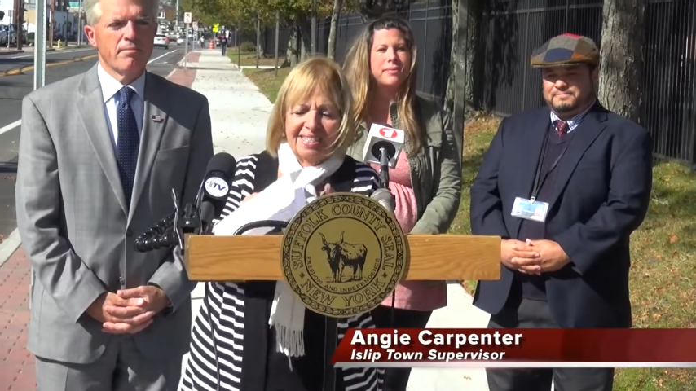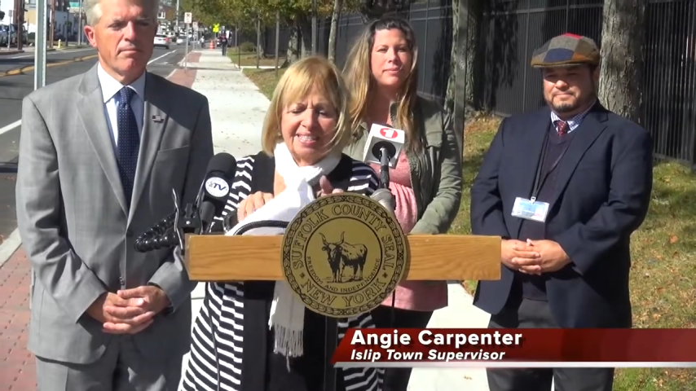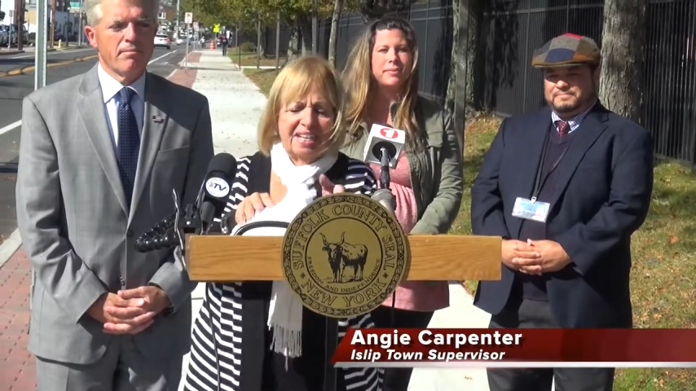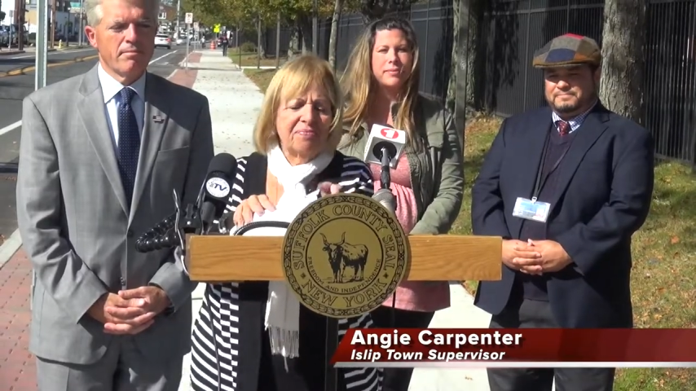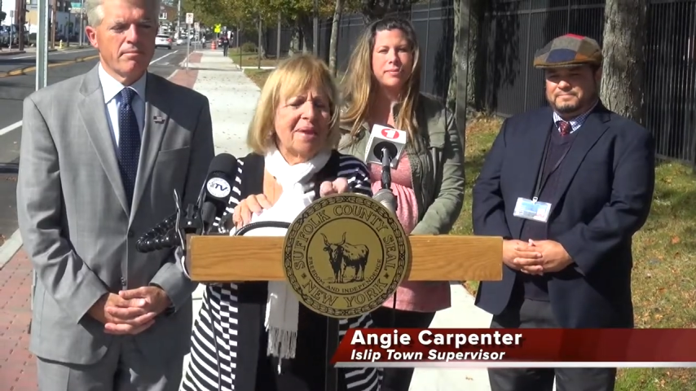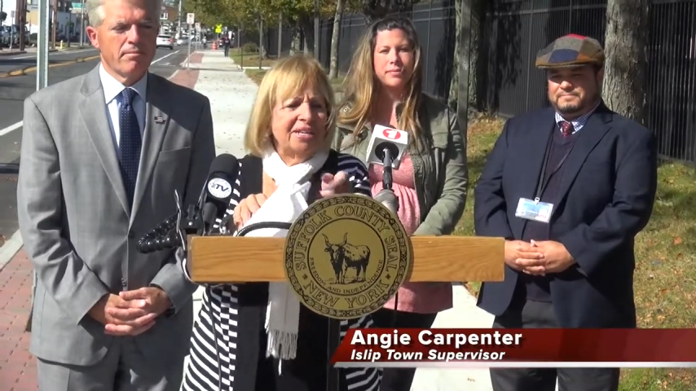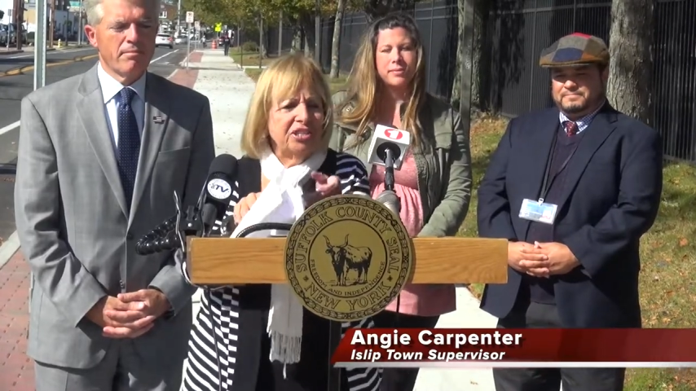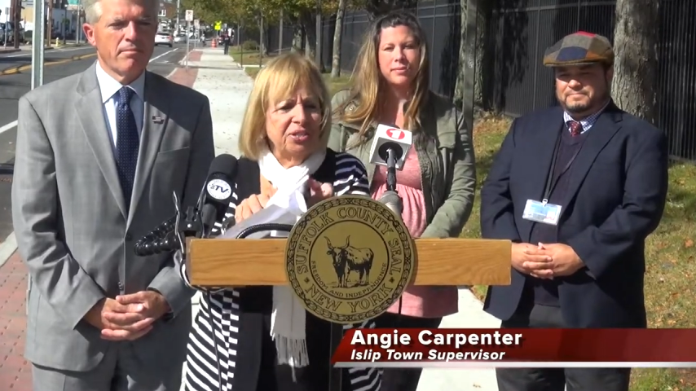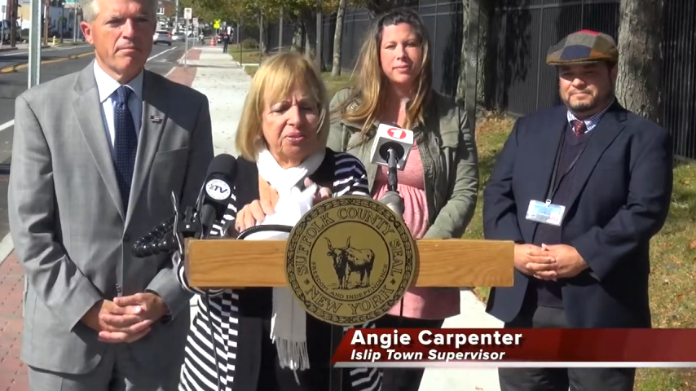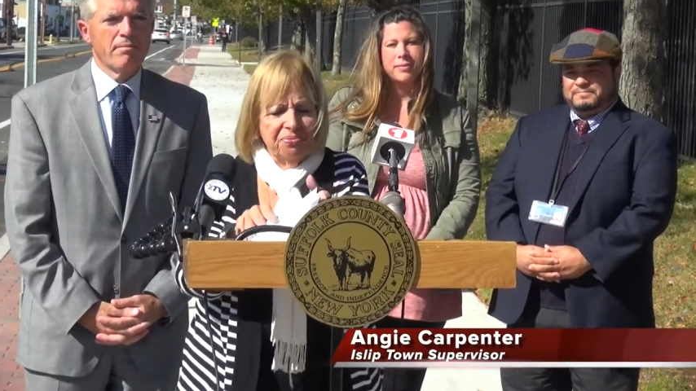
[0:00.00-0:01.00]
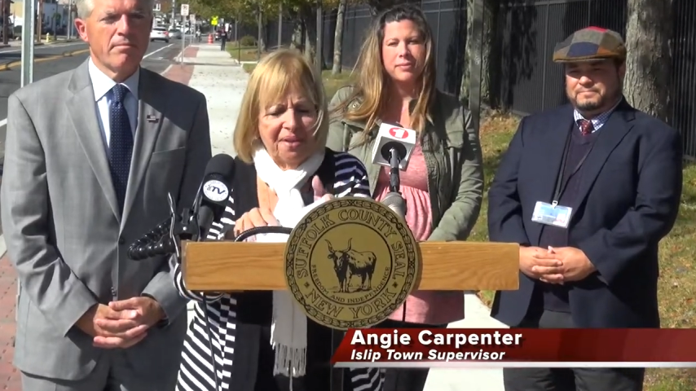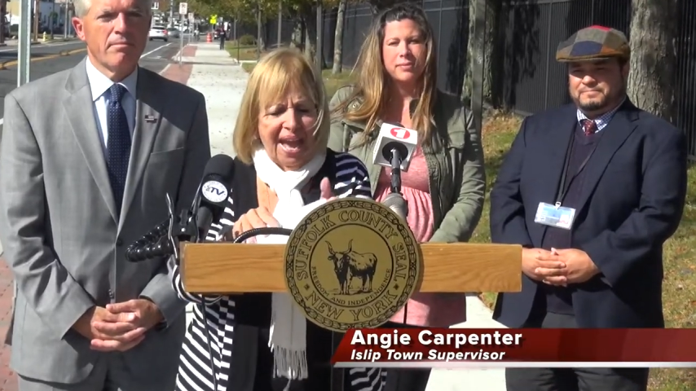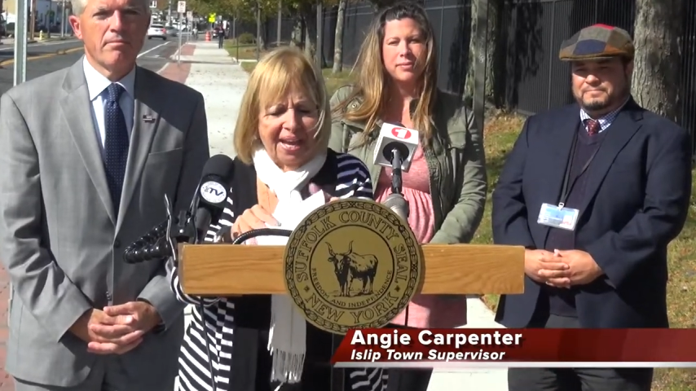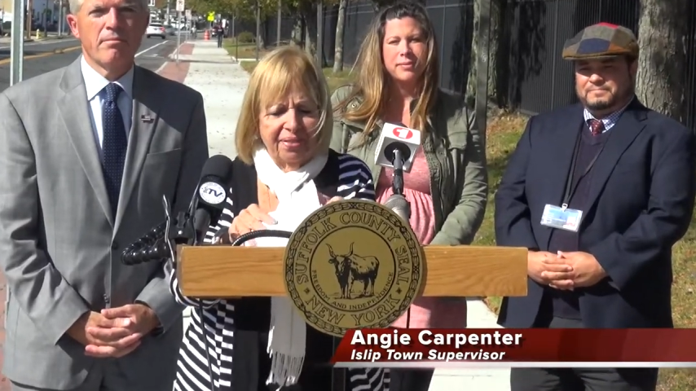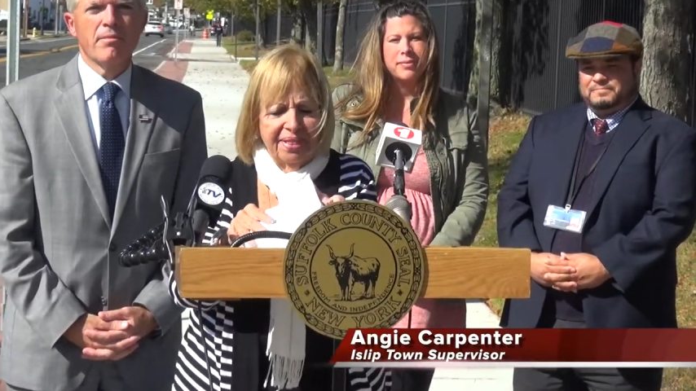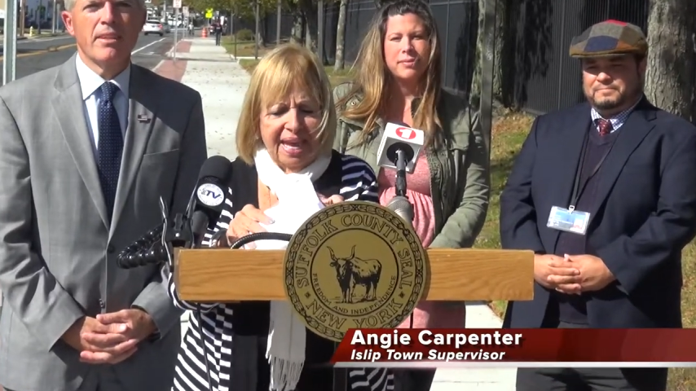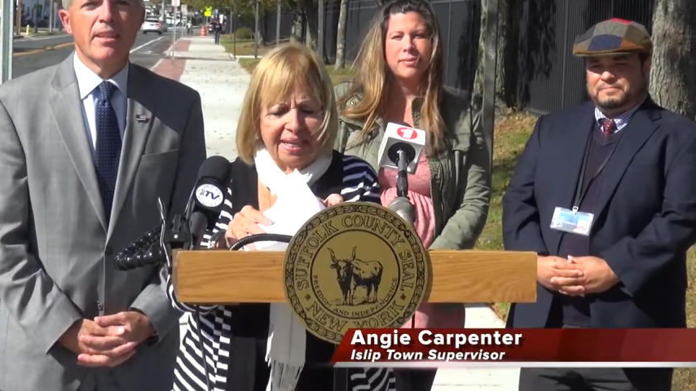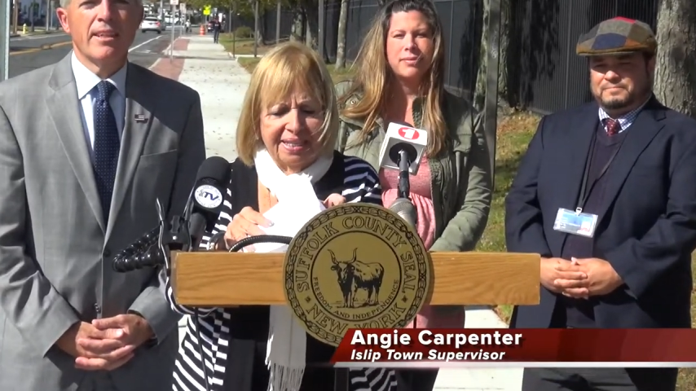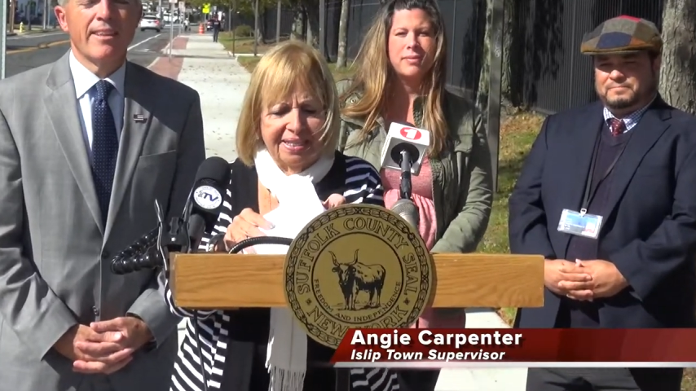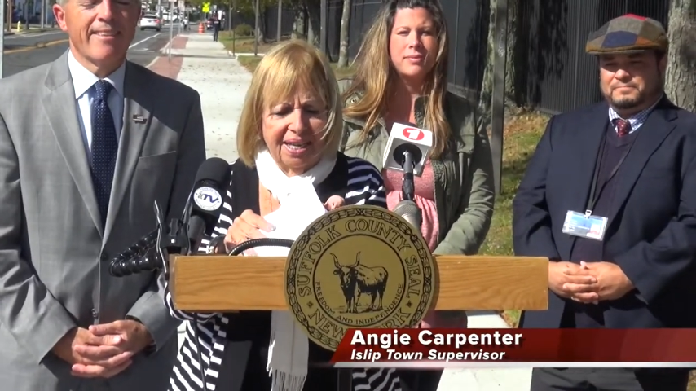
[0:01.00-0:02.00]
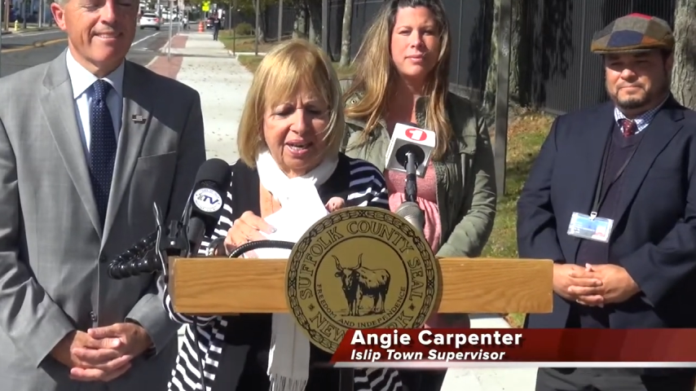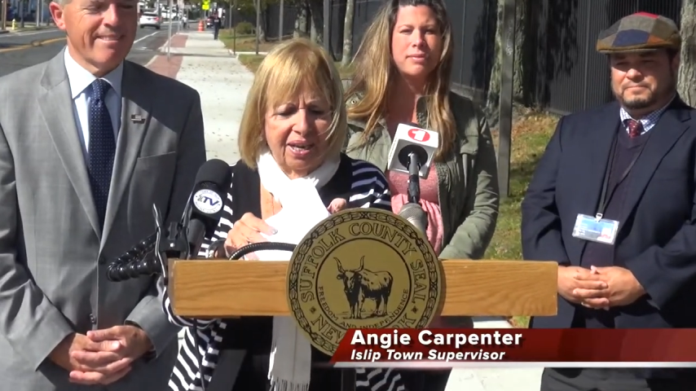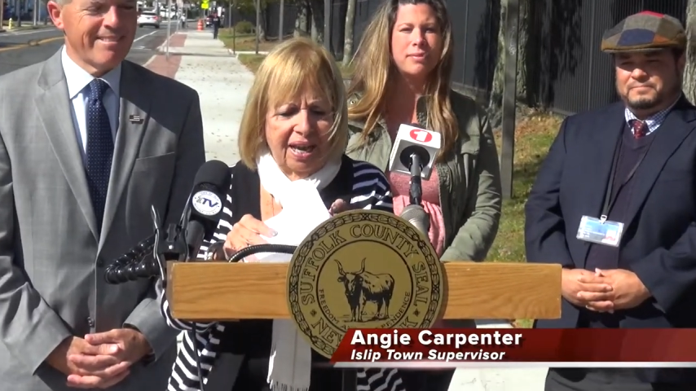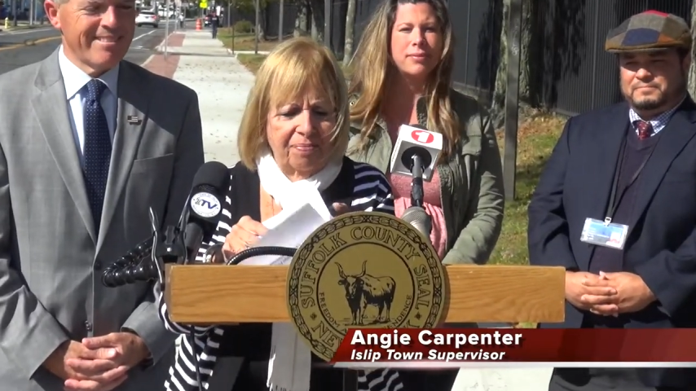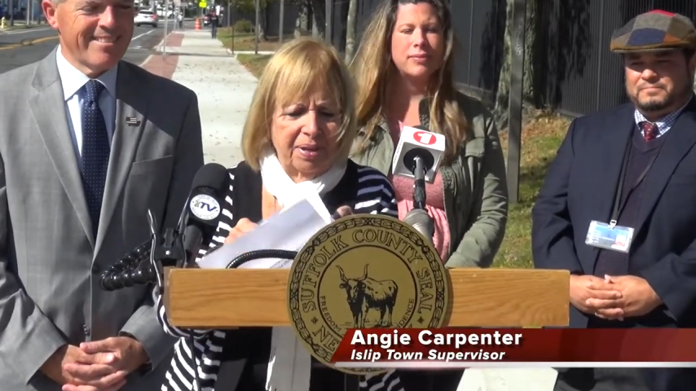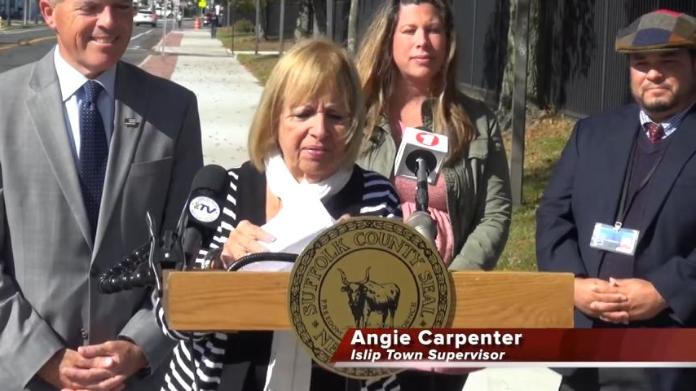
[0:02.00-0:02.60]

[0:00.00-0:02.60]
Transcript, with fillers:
Speaker 1: Steve mentioned the fact that uh, I've been